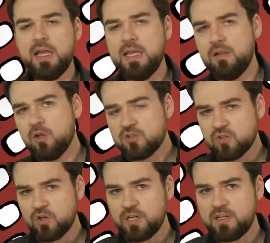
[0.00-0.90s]
It looks
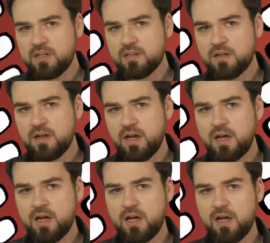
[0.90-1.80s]
good.
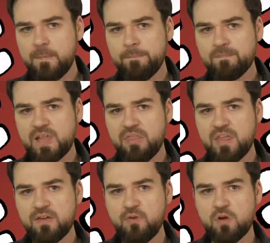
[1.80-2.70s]
I
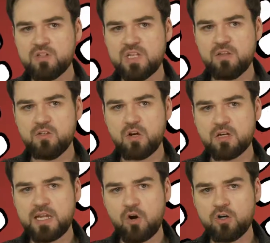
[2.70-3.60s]
think if you understand the Dark
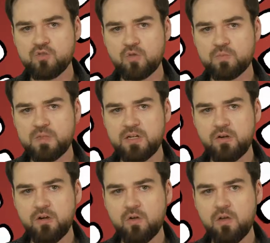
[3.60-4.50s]
Tower source
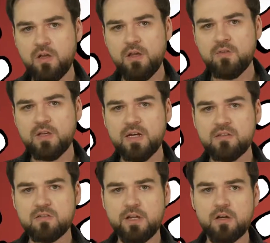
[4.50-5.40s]
material, the
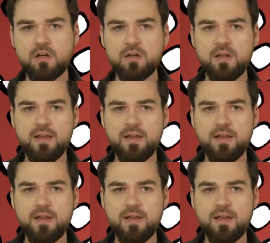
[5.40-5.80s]
gunslinger,